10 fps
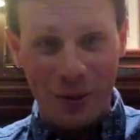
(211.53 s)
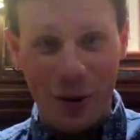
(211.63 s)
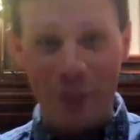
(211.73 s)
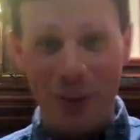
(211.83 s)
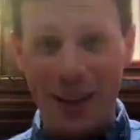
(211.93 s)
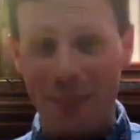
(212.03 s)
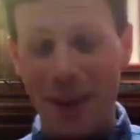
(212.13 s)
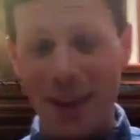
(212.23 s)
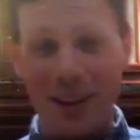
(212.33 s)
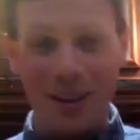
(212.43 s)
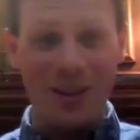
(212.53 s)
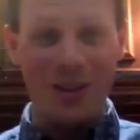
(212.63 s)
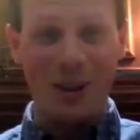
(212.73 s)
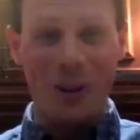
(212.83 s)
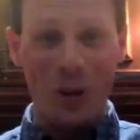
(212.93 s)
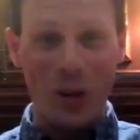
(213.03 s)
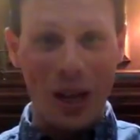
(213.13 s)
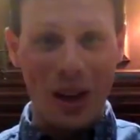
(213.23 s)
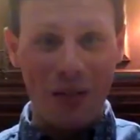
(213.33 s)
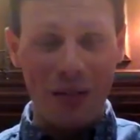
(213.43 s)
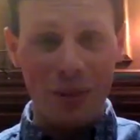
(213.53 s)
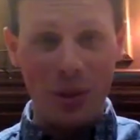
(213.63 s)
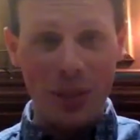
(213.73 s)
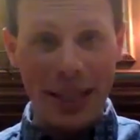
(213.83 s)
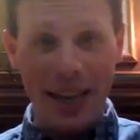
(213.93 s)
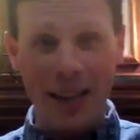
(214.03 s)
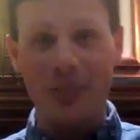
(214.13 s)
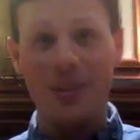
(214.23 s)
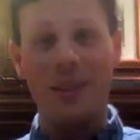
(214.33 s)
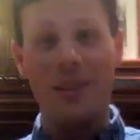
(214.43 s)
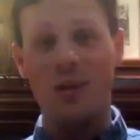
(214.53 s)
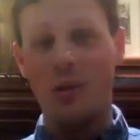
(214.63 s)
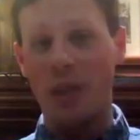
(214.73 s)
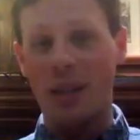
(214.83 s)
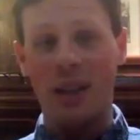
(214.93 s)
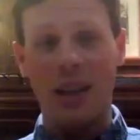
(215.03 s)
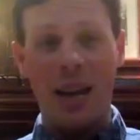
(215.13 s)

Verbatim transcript: when my competitors are holding off from doing that because they just created